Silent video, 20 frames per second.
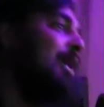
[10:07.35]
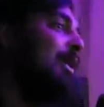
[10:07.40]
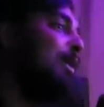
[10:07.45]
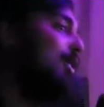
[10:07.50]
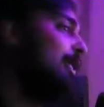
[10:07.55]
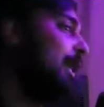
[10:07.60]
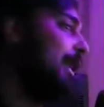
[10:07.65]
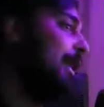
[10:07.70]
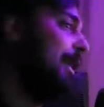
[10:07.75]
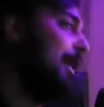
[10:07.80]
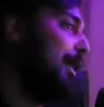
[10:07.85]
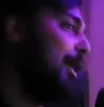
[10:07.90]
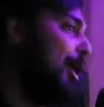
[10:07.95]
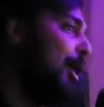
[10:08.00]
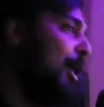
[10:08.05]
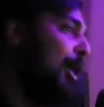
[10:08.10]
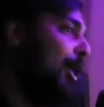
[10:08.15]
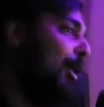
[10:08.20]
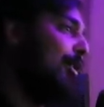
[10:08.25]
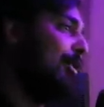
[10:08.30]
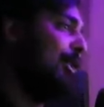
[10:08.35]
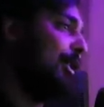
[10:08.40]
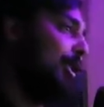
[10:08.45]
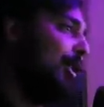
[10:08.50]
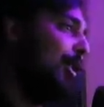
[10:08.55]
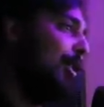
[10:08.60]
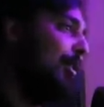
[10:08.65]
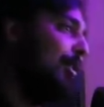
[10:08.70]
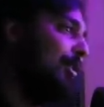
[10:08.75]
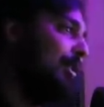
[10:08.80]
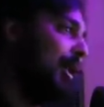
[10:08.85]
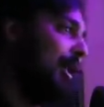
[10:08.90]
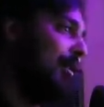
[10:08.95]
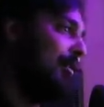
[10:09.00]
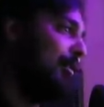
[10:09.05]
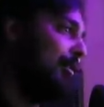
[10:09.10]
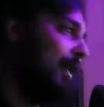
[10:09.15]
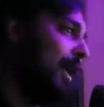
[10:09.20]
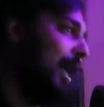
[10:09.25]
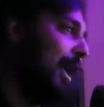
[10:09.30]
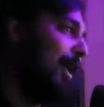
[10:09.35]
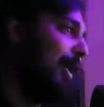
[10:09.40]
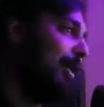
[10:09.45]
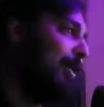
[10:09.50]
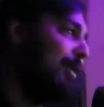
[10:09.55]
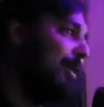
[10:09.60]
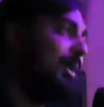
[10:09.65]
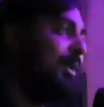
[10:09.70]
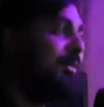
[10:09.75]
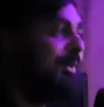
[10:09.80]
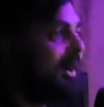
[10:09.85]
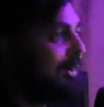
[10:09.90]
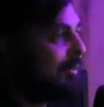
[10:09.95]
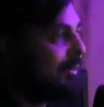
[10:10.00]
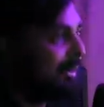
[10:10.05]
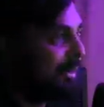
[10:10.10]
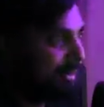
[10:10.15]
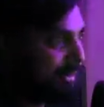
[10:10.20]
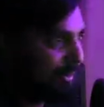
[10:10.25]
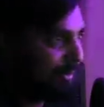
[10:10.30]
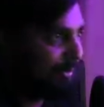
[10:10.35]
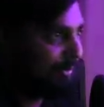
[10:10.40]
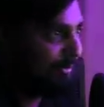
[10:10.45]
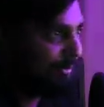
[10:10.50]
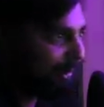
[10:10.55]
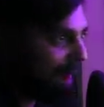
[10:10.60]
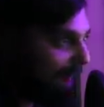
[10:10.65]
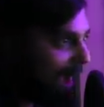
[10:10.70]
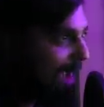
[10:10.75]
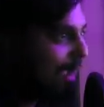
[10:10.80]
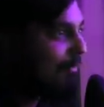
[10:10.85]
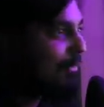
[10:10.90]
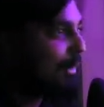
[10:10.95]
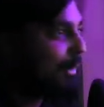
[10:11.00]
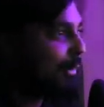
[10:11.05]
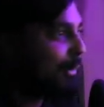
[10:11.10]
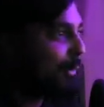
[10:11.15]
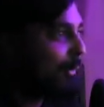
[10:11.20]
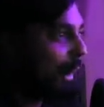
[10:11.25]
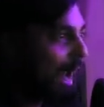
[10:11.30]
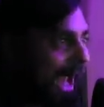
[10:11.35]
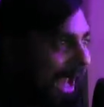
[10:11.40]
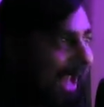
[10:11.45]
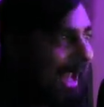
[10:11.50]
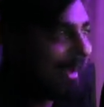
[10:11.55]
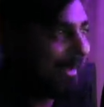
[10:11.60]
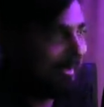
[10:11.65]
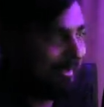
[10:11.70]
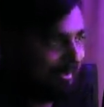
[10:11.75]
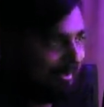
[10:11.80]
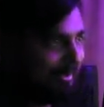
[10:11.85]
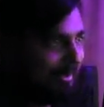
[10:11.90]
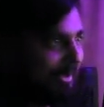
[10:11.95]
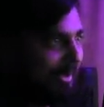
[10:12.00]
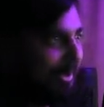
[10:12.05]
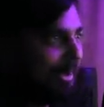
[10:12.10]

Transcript: Setting cars and homes on fire, twenty five hundred to five grand.